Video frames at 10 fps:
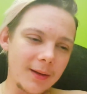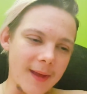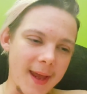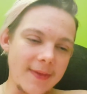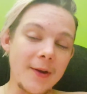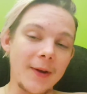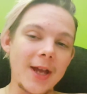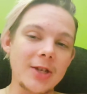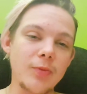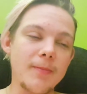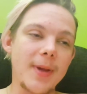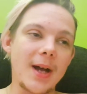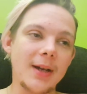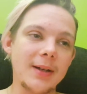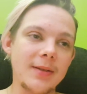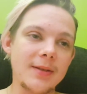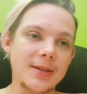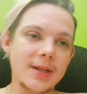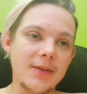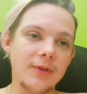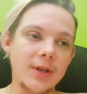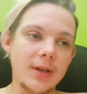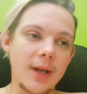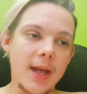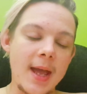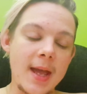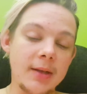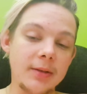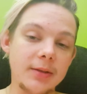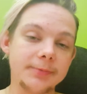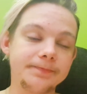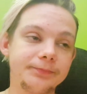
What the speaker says: They had their engagement party this evening, and